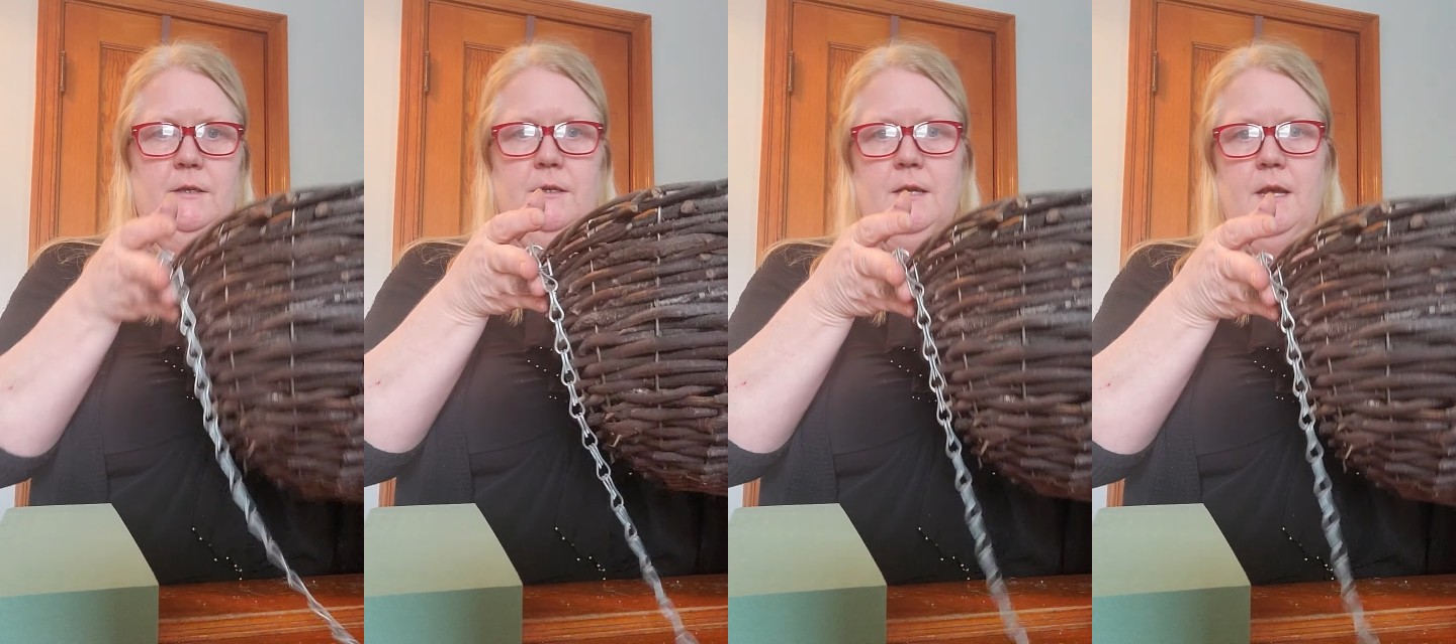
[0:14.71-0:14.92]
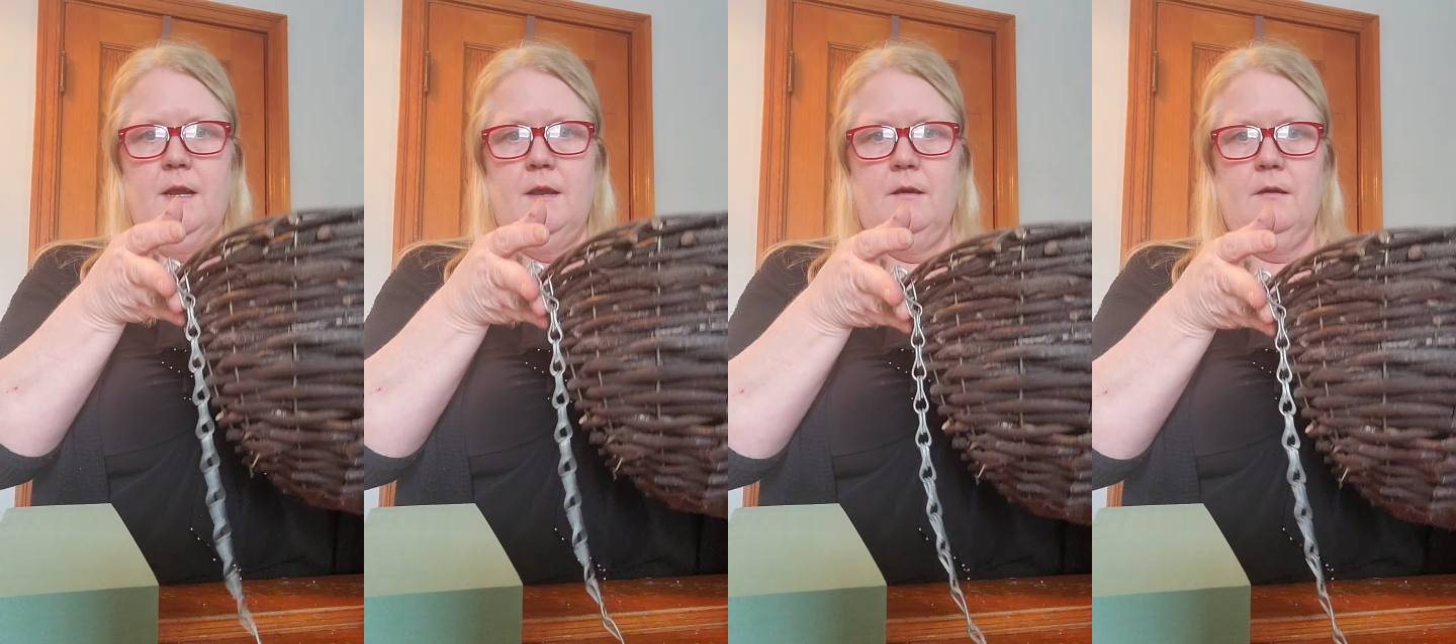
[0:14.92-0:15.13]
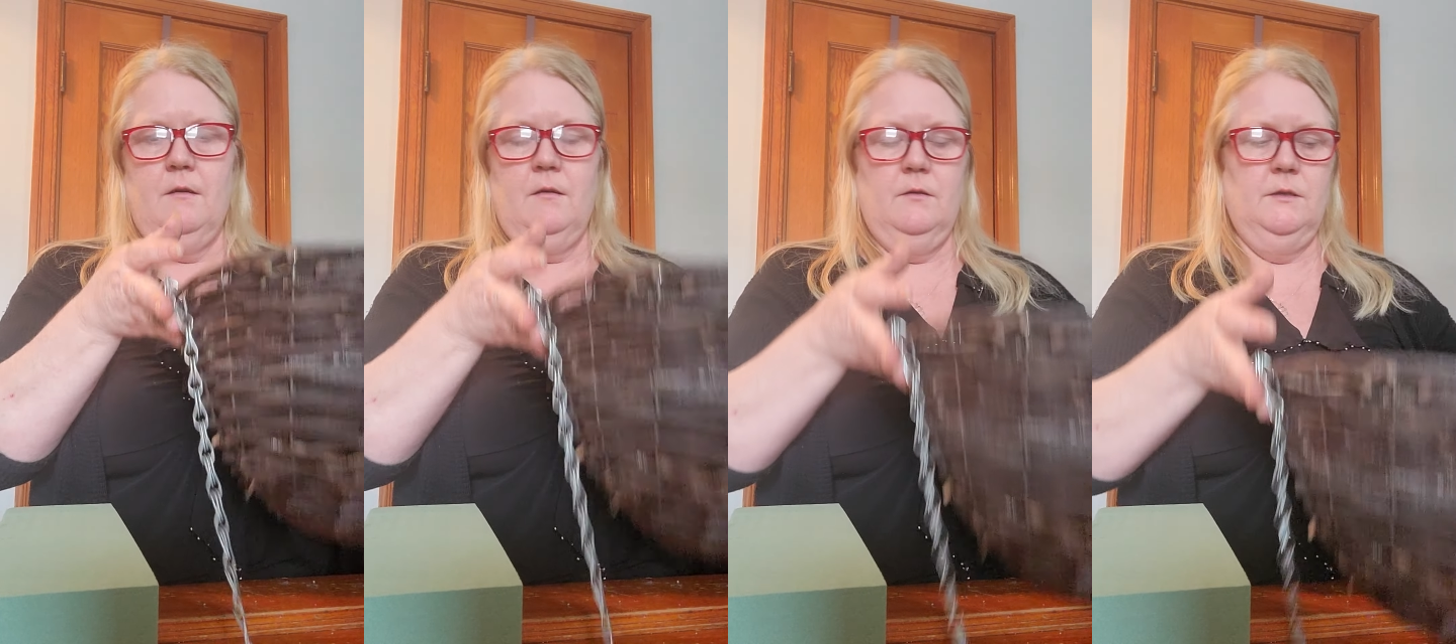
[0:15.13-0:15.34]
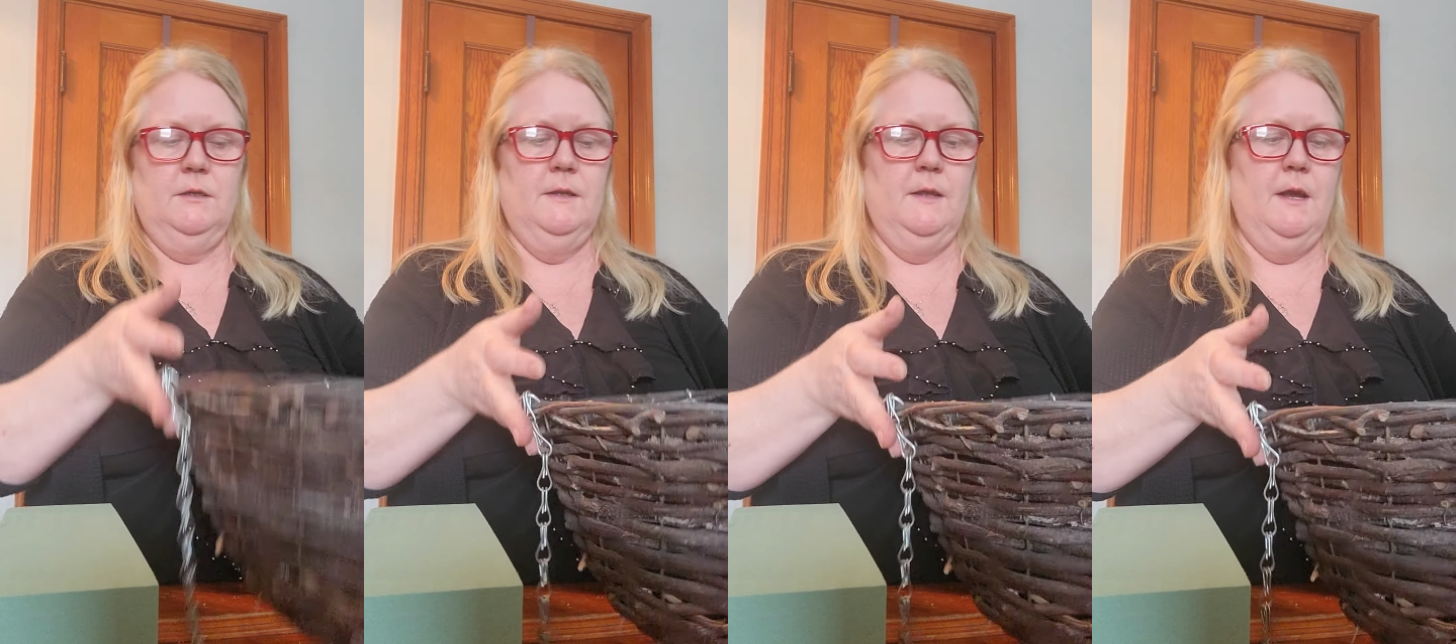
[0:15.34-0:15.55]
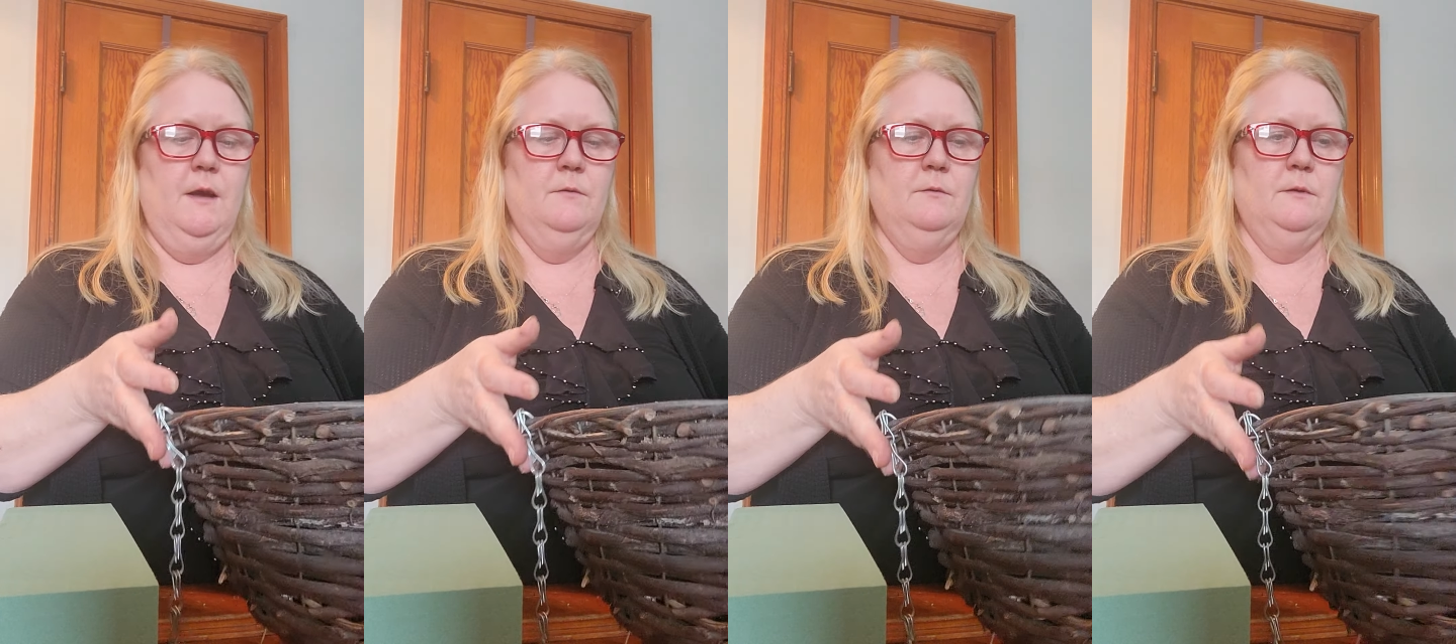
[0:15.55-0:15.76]
kind of to
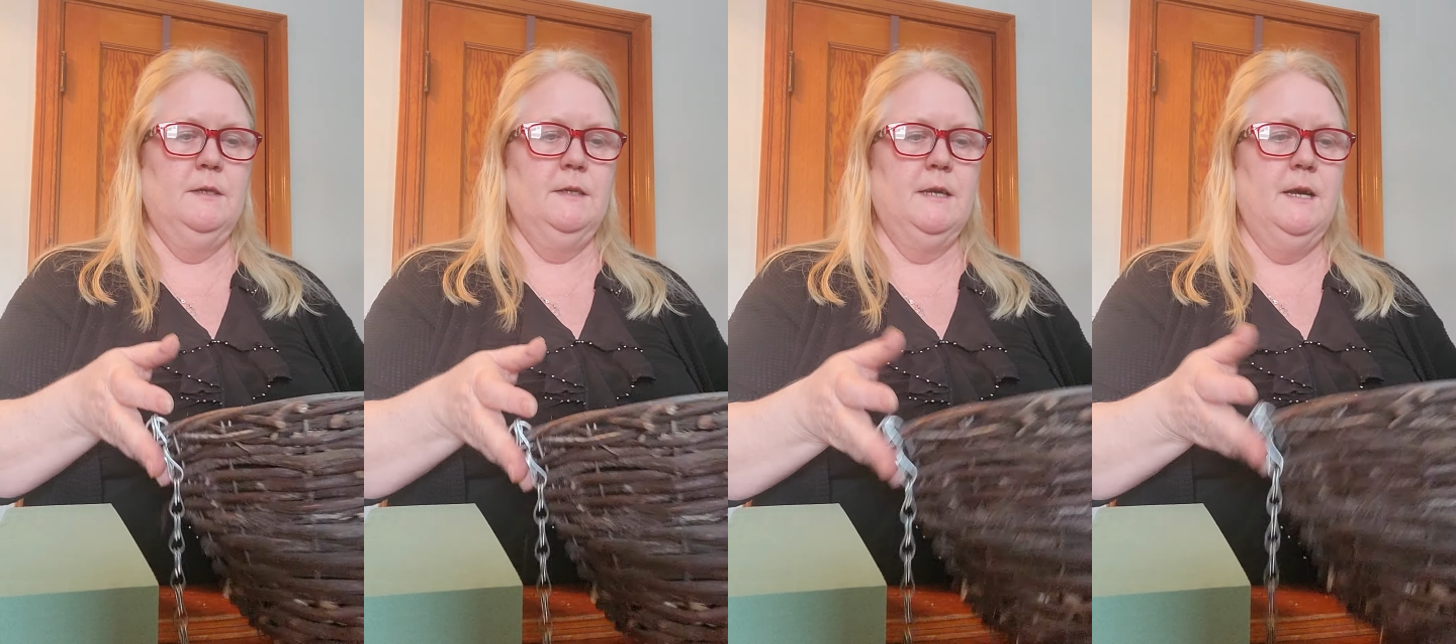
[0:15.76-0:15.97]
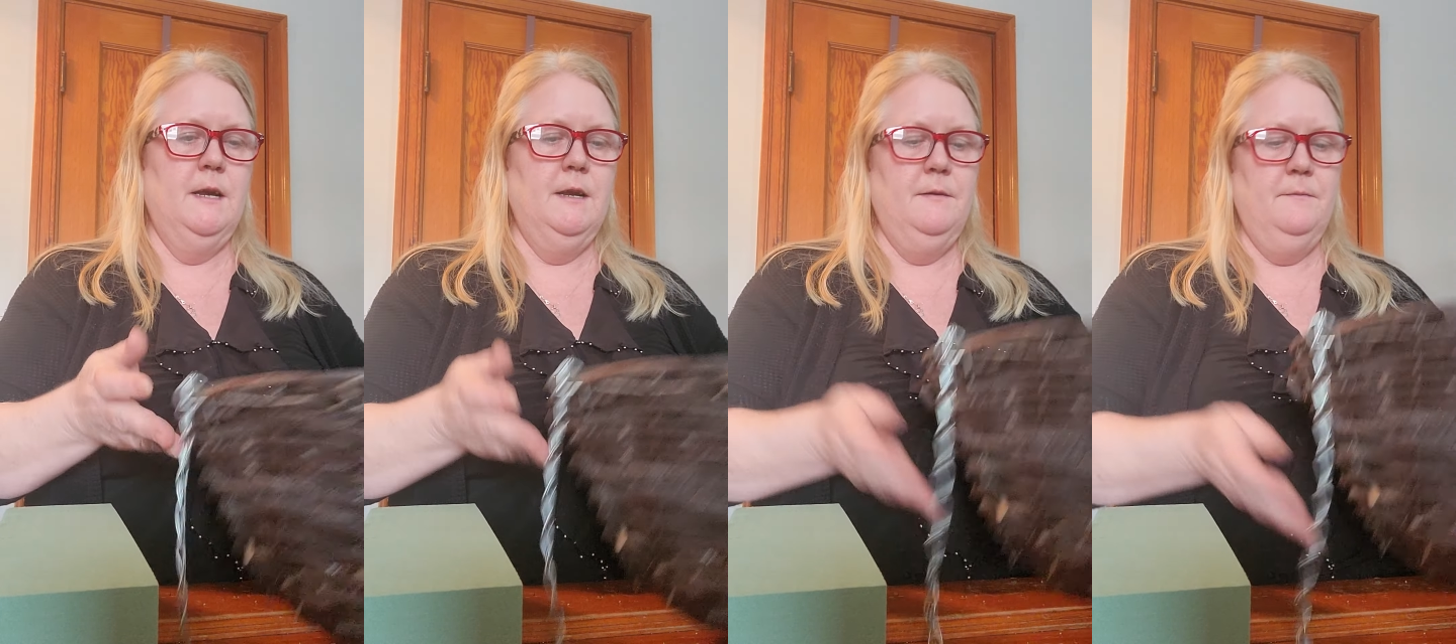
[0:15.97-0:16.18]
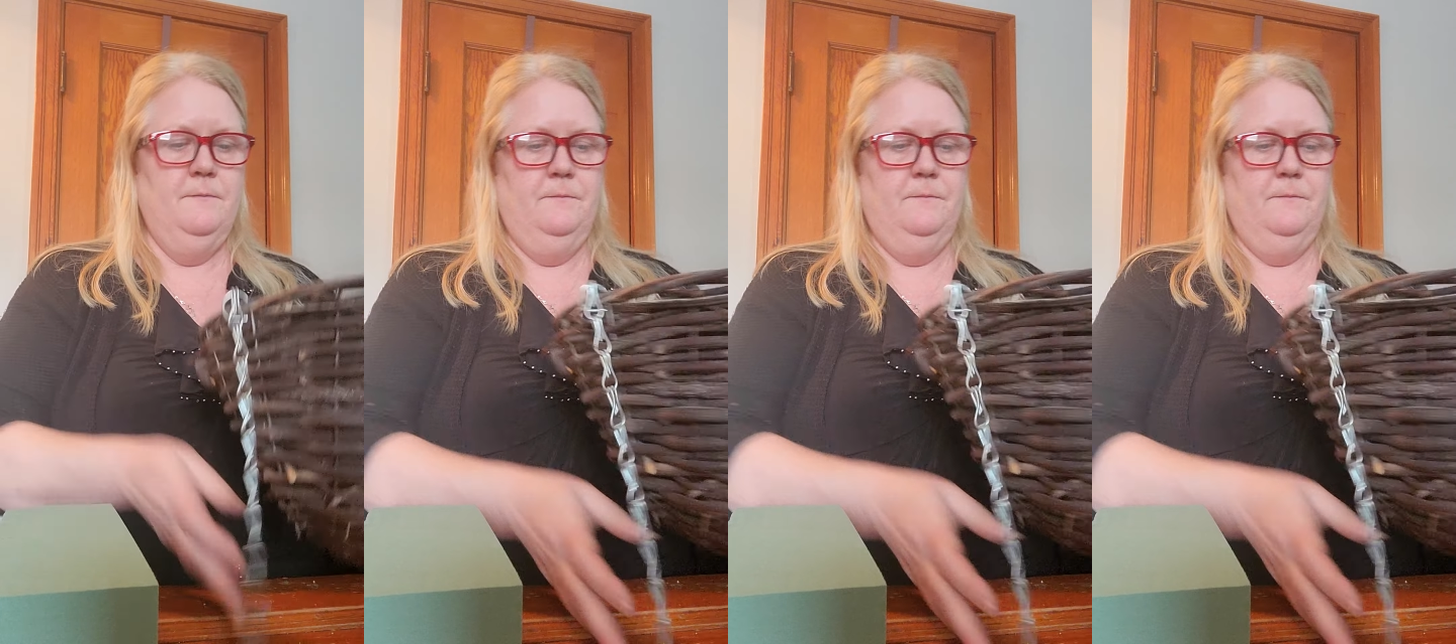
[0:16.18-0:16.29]
the outside.